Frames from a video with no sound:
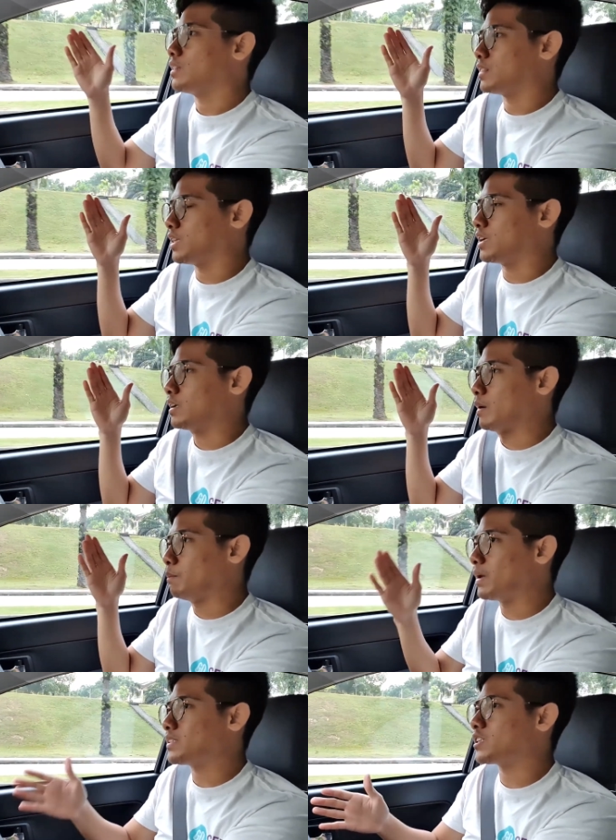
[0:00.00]
the
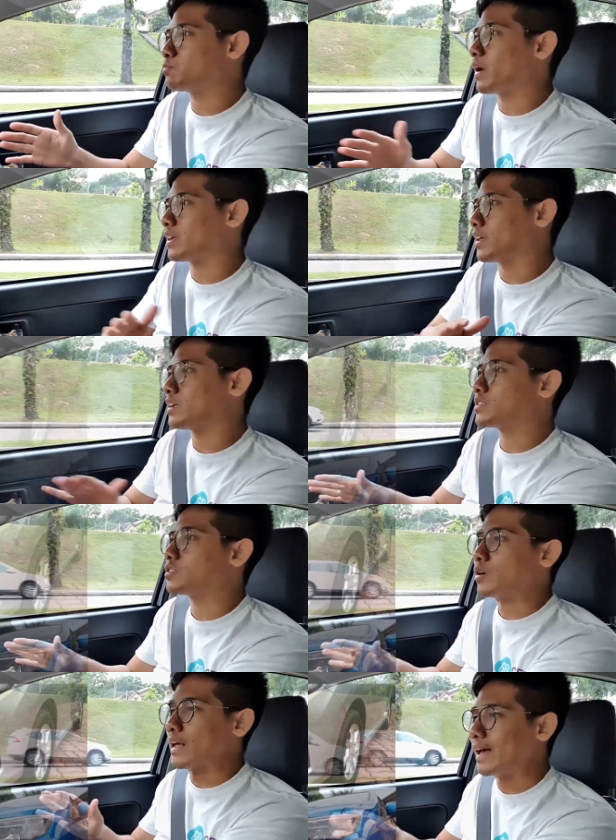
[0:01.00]
basic spec does
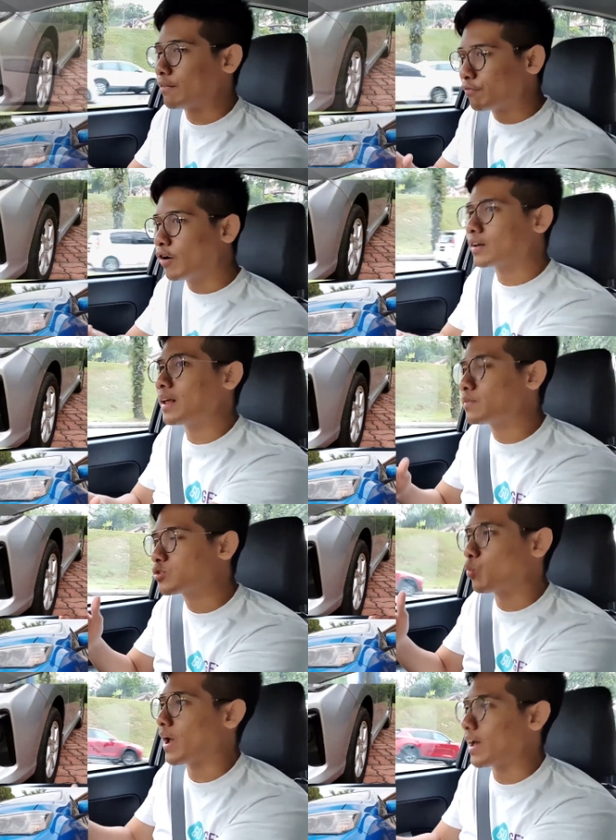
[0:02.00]
not have fog lamps,
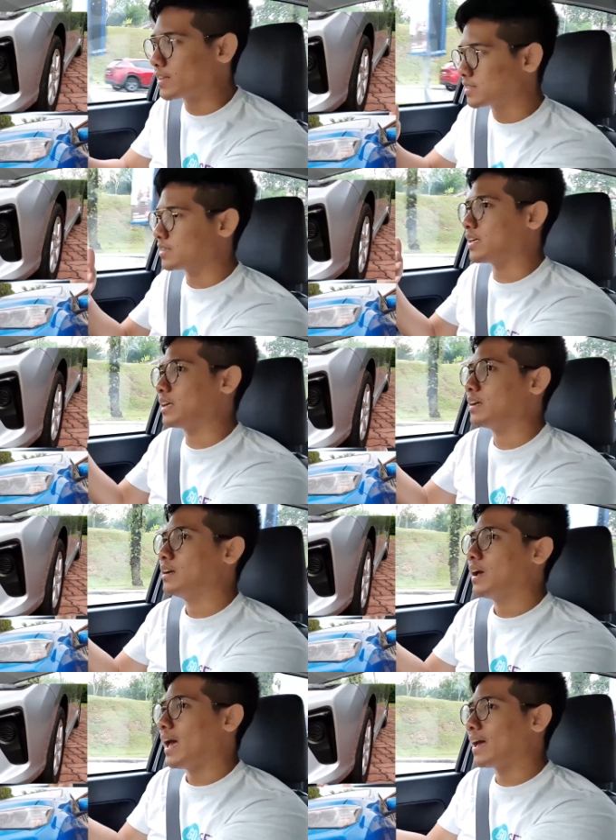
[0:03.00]
whereas the
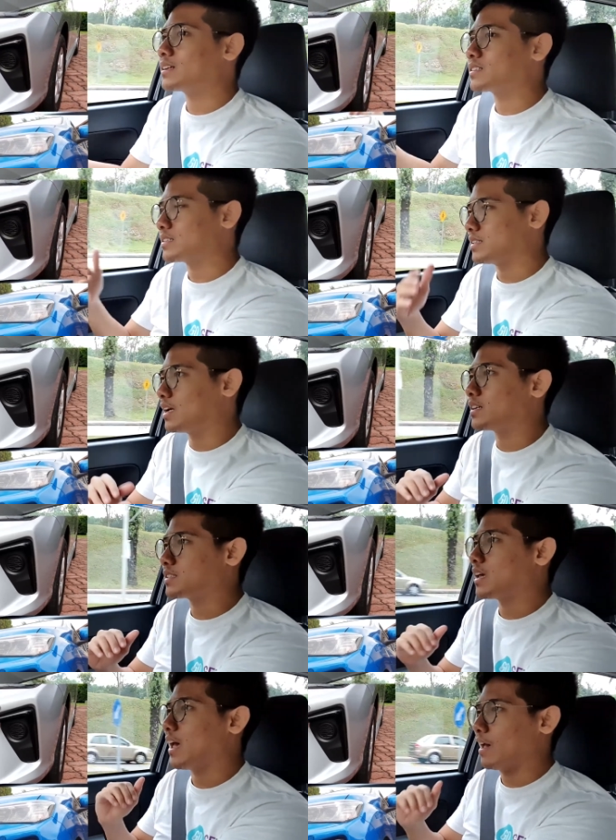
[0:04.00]
X does
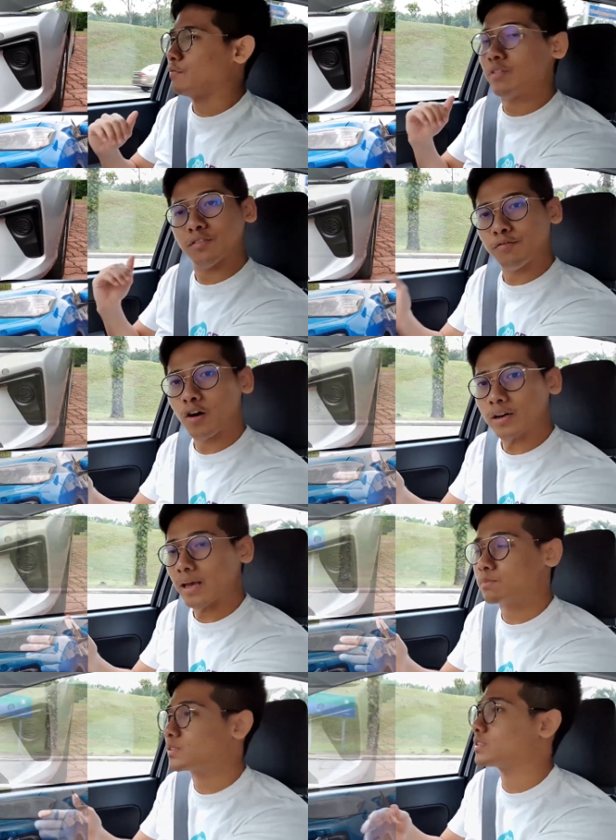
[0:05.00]
have fog
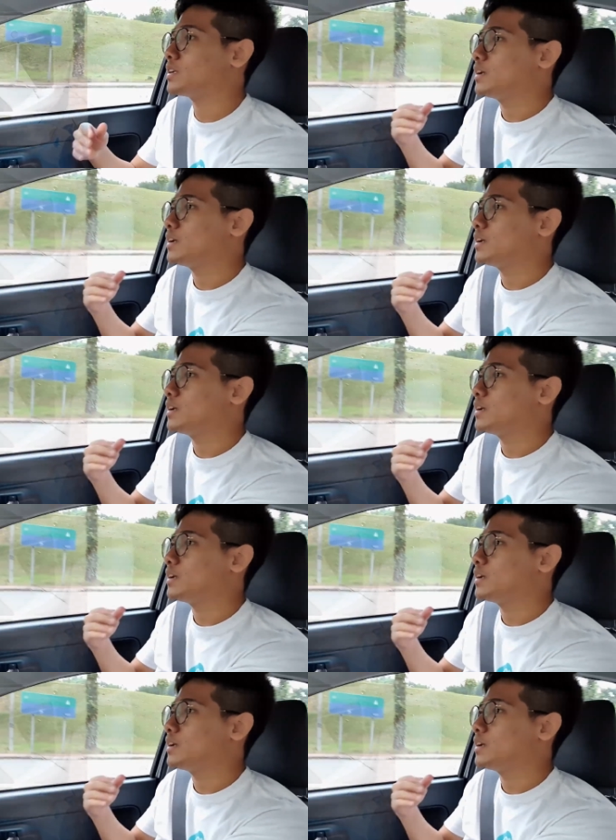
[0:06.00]
lamps.